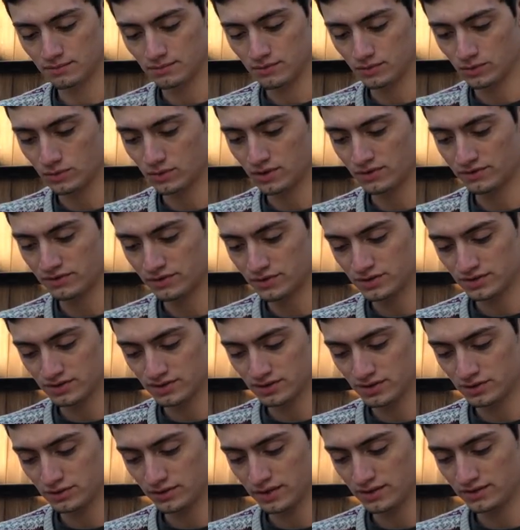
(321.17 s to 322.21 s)
Or if you're just in
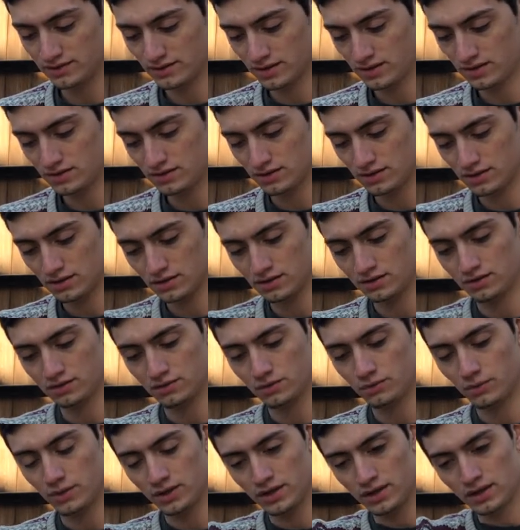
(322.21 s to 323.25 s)
the train station and
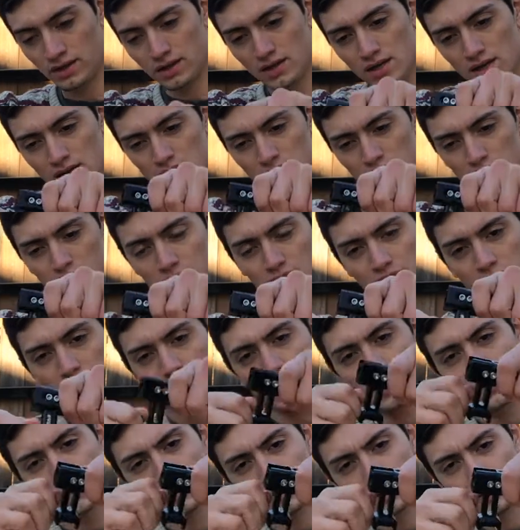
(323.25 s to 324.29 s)
you want to
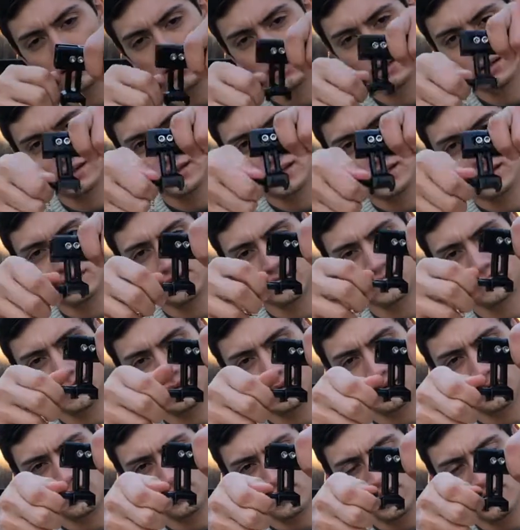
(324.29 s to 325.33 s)
unhook it or hook it, there's a little